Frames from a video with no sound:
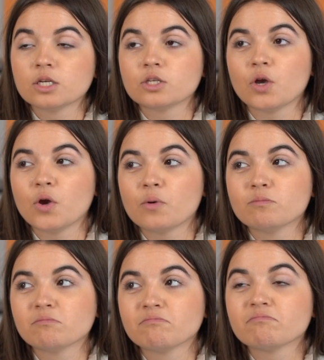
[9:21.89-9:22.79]

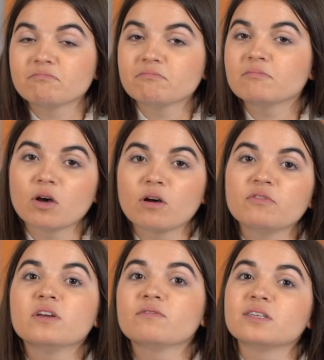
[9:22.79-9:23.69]
So no, I
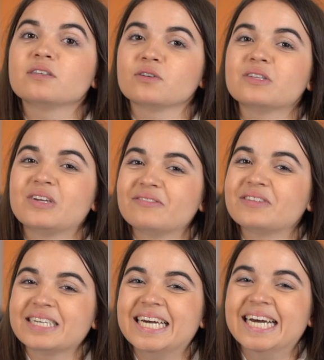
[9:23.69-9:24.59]
think this is a good
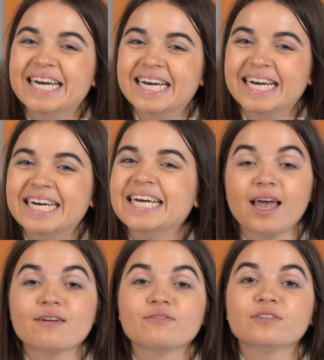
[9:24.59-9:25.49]
gift.
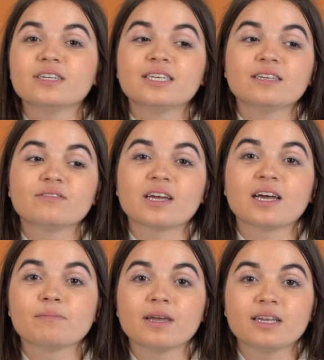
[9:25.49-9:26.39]
Every gift
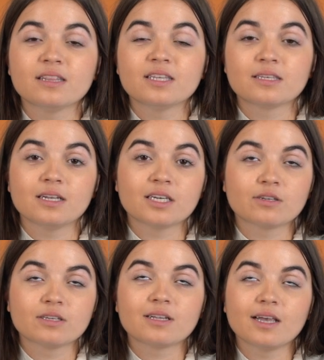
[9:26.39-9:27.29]
I made in this
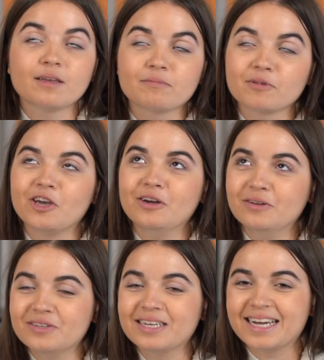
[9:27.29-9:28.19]
selection is like
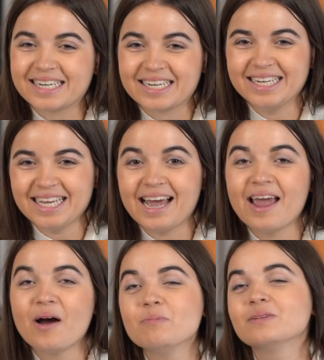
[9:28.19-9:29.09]
good, actually.
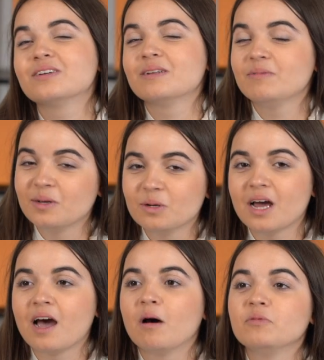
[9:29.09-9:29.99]
I hope it's gonna be good.
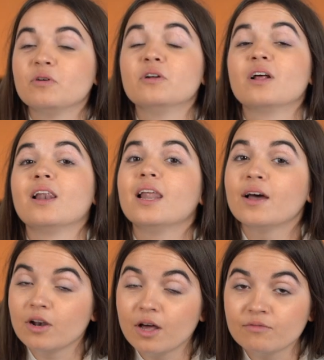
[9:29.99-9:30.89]
I hope you're
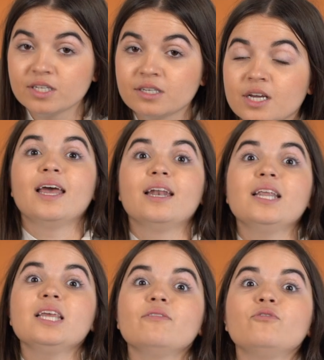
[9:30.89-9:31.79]
gonna love it.
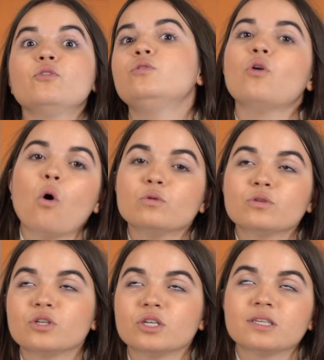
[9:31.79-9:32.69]
And if you
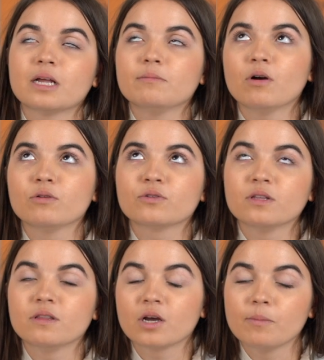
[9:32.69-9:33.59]
don't, just tell me also
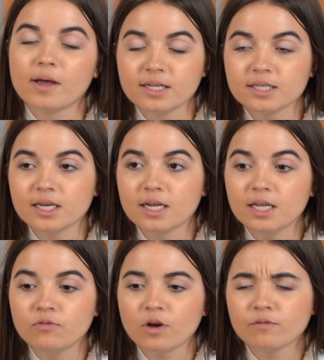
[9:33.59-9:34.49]
in the comments. And
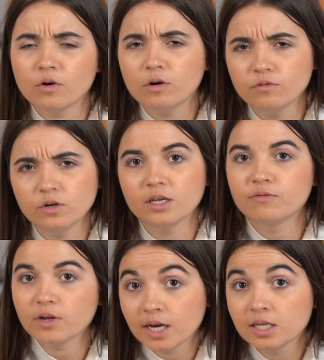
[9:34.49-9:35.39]
if you have other
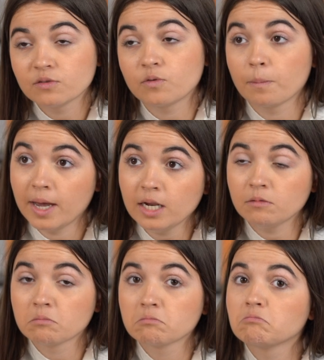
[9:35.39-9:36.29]
gift ideas for
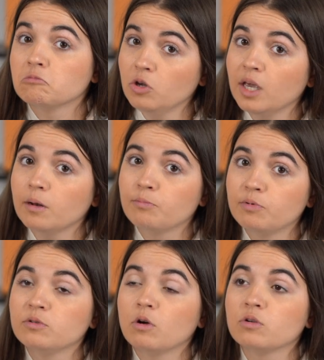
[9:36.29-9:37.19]
men, you can
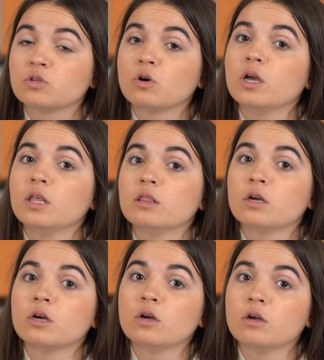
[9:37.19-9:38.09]
put also in
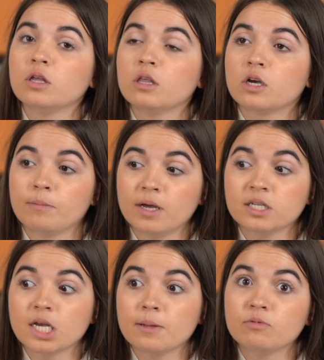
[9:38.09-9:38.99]
the
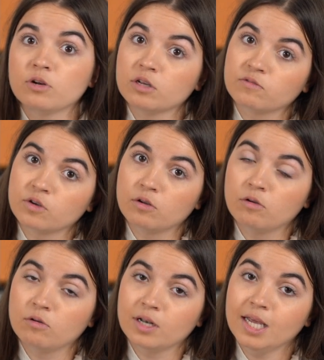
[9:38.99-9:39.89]
comment and put us
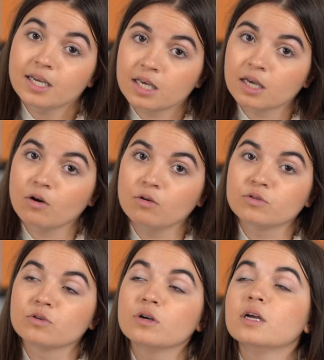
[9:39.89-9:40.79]
a link
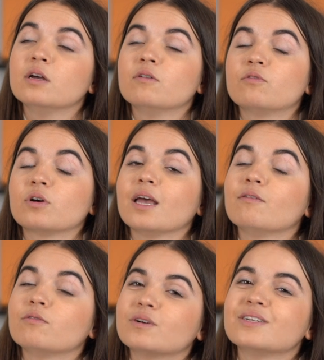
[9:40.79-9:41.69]
also for
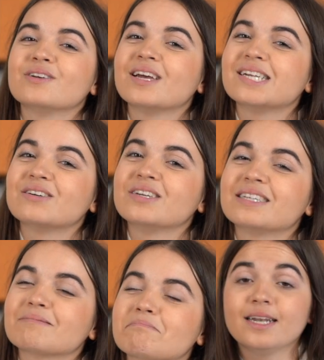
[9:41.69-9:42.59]
everyone to enjoy
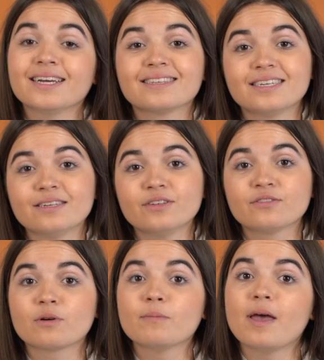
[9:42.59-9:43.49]
it. Next gift
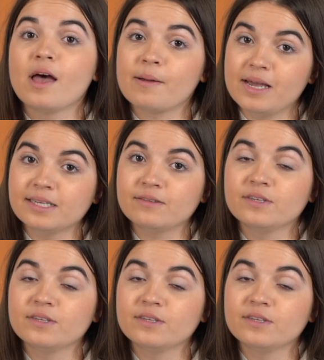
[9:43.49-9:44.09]
is from Hermès.